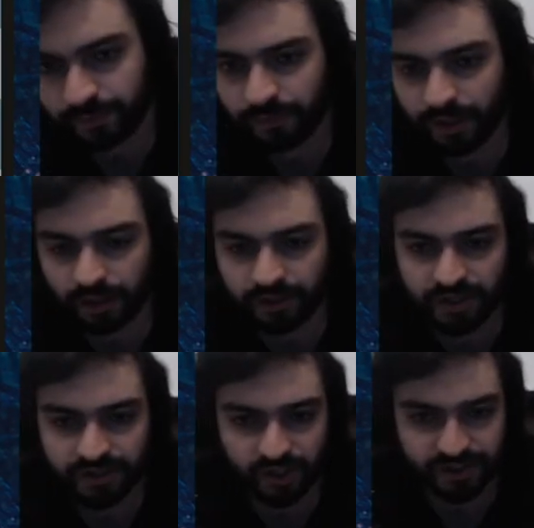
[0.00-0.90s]

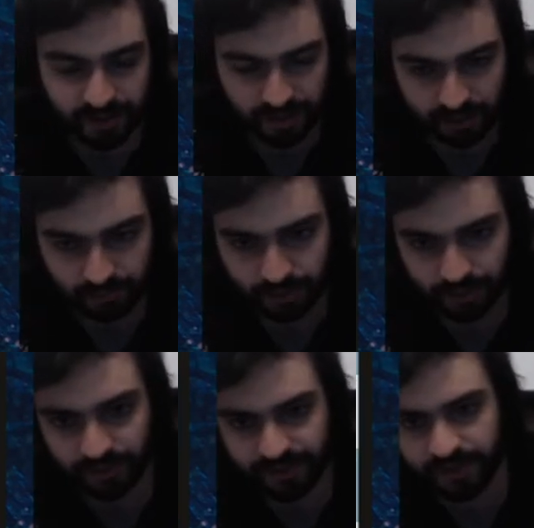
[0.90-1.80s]
It's just a game, but
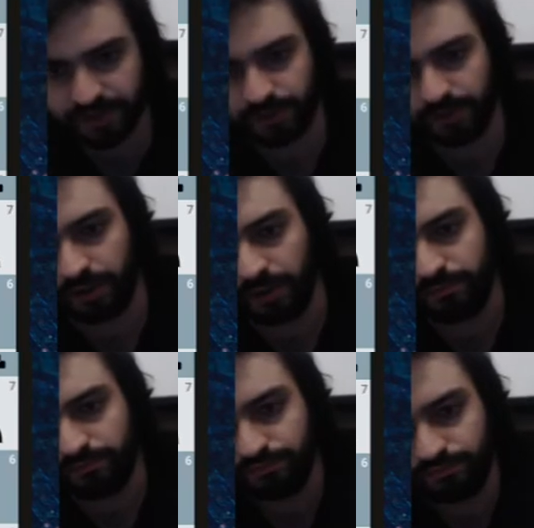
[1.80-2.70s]
this is the
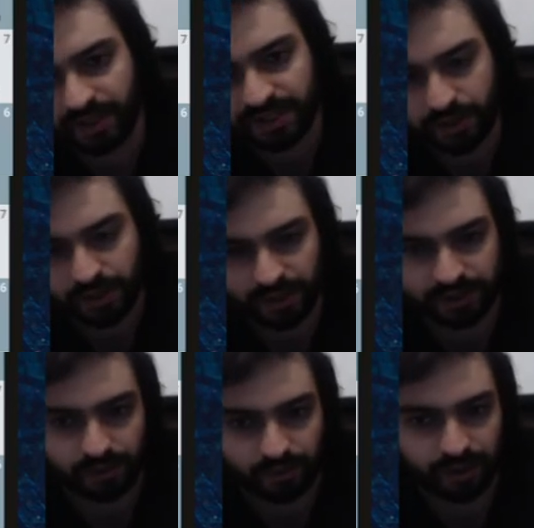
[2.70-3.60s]
best
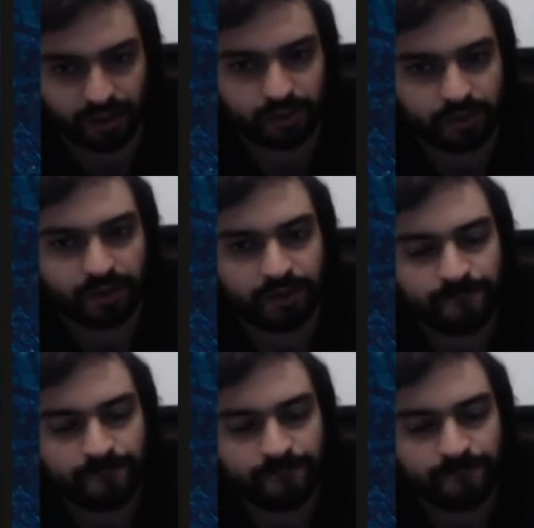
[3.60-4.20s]
theoretical thing, I think.